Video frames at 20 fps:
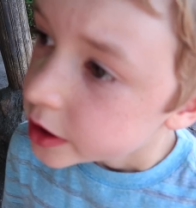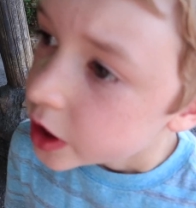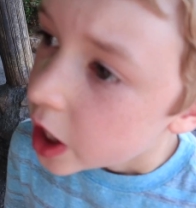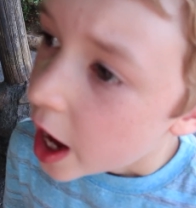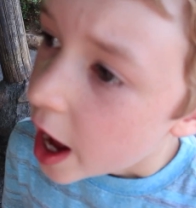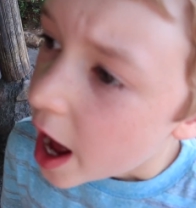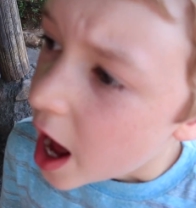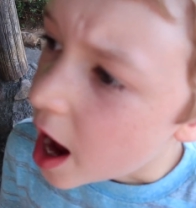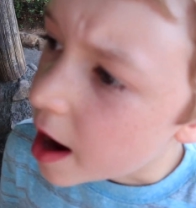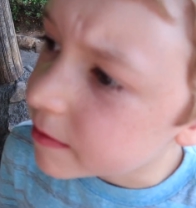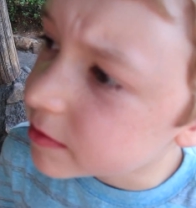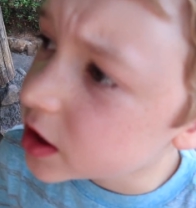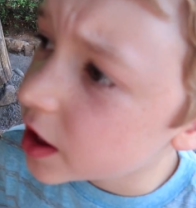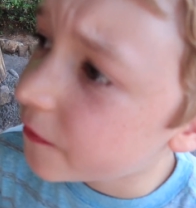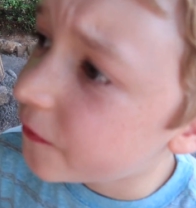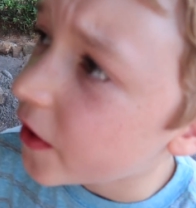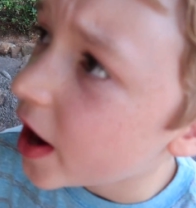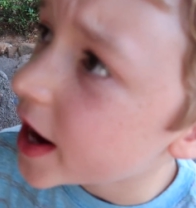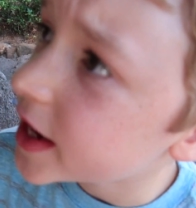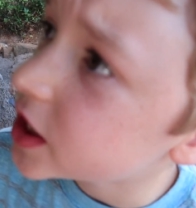I have to
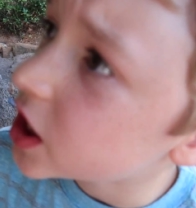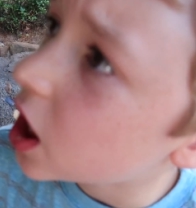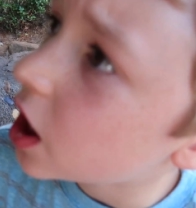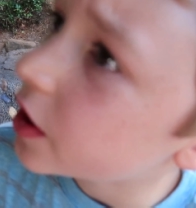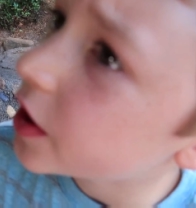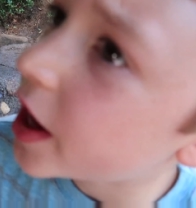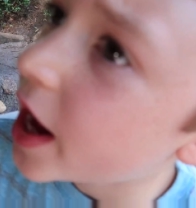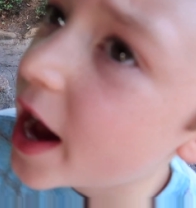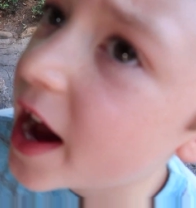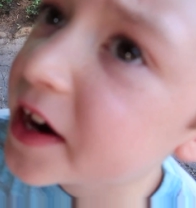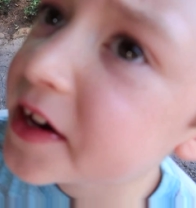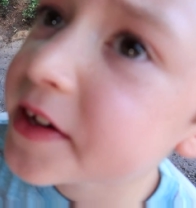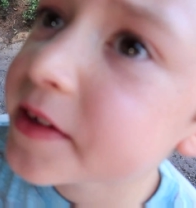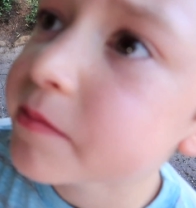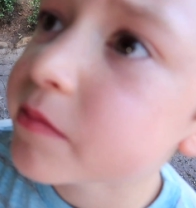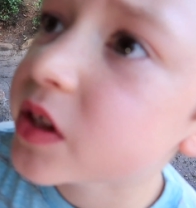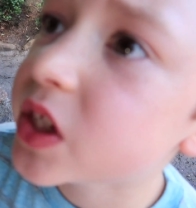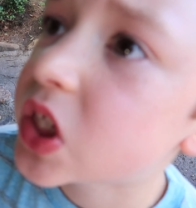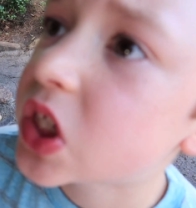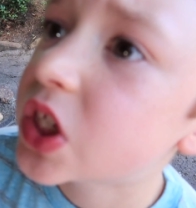find all the
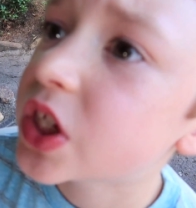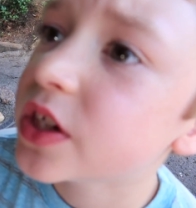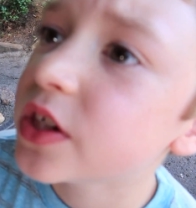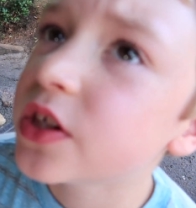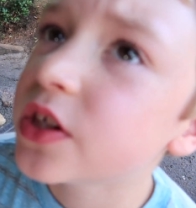items to